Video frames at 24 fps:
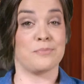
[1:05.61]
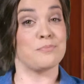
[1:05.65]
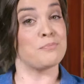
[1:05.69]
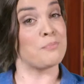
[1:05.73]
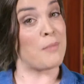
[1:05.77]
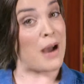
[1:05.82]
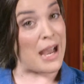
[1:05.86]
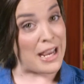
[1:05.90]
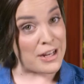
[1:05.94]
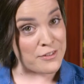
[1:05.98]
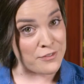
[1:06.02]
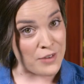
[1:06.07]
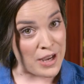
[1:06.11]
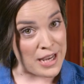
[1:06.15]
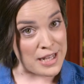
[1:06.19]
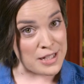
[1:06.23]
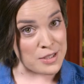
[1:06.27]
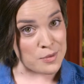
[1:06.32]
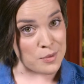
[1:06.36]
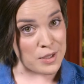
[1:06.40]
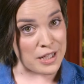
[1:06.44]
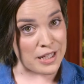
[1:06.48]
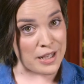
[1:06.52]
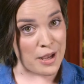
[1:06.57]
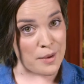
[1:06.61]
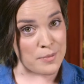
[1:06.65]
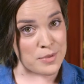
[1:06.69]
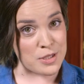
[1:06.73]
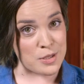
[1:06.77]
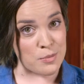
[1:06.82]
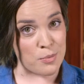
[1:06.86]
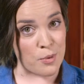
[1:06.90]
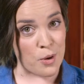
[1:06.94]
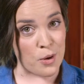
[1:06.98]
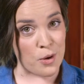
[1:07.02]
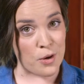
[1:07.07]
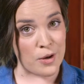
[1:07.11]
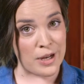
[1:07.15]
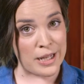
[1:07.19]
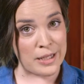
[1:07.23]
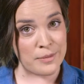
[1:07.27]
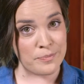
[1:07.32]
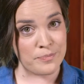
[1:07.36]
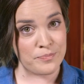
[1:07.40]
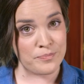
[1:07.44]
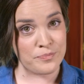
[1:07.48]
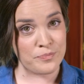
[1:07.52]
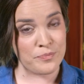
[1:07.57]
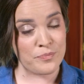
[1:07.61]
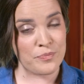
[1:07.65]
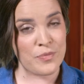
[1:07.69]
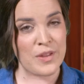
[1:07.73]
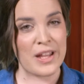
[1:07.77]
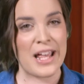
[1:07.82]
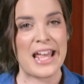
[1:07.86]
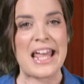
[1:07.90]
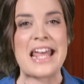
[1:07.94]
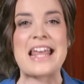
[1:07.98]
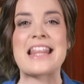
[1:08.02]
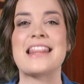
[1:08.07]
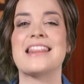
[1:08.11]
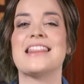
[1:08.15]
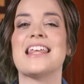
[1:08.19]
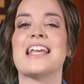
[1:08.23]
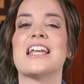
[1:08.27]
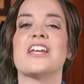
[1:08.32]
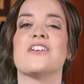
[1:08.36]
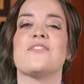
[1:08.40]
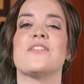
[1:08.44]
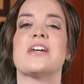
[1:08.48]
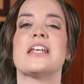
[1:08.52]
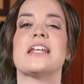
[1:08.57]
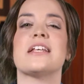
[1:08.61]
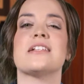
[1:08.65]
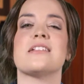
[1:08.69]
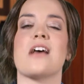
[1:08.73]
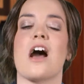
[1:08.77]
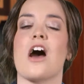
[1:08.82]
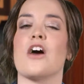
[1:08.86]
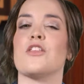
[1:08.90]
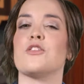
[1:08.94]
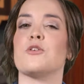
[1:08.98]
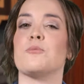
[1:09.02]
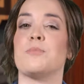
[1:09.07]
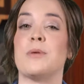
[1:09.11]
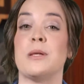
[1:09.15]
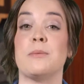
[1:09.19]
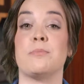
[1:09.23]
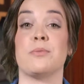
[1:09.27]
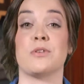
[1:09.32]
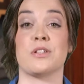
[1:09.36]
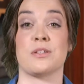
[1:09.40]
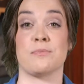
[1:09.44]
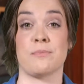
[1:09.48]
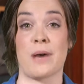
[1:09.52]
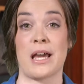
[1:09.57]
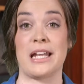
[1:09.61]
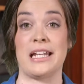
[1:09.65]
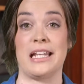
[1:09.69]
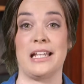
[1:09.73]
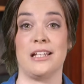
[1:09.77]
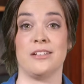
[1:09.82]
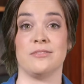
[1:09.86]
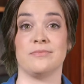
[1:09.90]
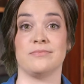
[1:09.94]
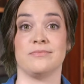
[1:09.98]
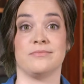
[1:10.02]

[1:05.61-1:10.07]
My advice when it comes to borrowing? Think of it as other people's money.